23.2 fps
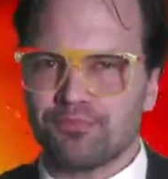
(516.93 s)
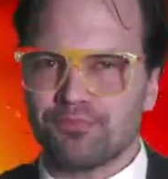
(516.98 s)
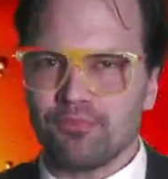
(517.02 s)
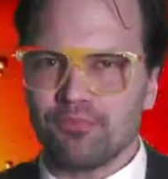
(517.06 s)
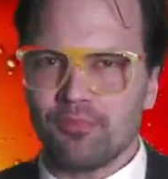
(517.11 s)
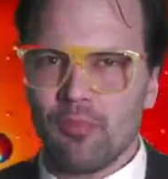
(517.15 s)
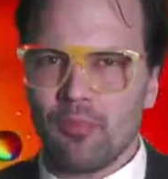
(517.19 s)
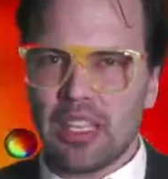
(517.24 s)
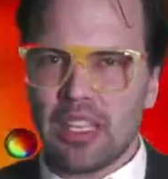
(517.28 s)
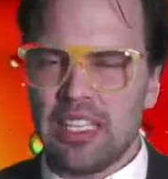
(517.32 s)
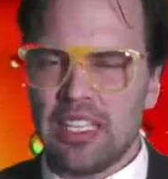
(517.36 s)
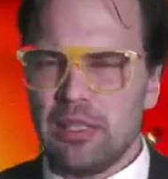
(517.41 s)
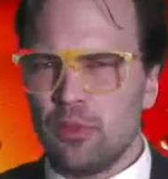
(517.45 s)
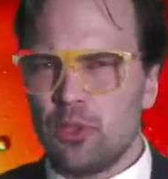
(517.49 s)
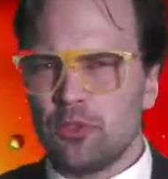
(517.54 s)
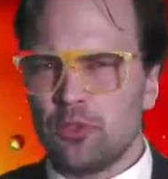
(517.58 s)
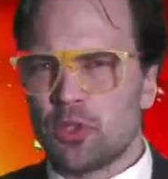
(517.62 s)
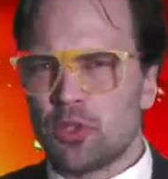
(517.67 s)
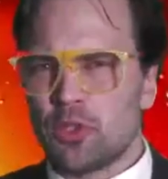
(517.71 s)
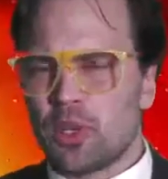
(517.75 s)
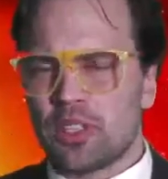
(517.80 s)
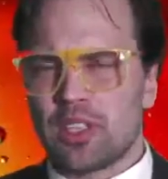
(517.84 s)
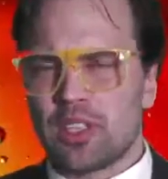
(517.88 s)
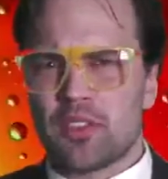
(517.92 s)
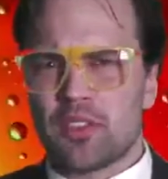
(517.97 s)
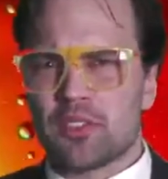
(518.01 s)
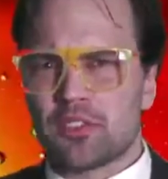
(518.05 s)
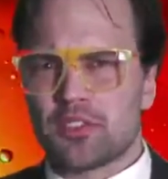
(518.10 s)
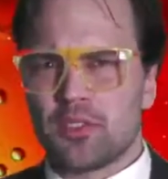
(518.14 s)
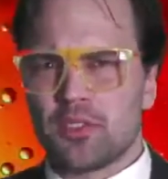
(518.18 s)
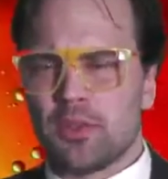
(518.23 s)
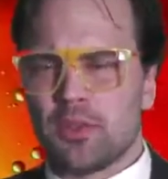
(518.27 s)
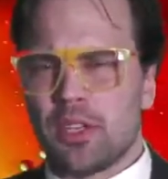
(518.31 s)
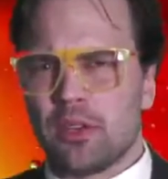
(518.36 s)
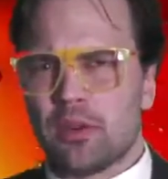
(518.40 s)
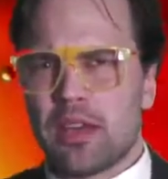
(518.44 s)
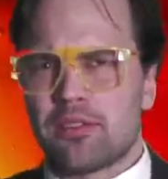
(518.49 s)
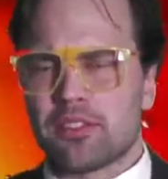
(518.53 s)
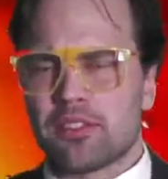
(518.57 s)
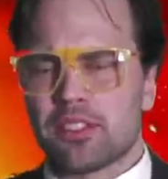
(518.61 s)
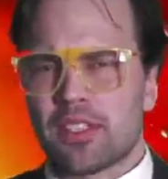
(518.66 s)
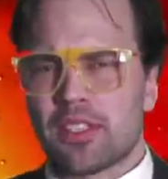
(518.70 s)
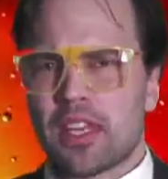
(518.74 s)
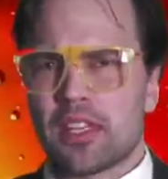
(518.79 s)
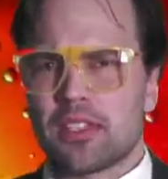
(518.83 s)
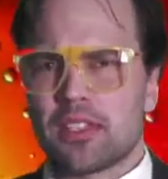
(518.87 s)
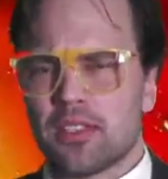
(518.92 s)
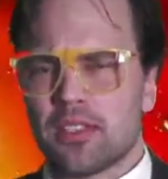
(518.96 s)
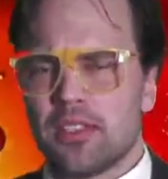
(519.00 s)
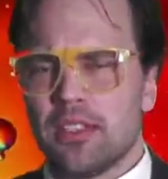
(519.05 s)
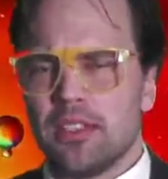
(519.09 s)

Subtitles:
He moved to another studio after that.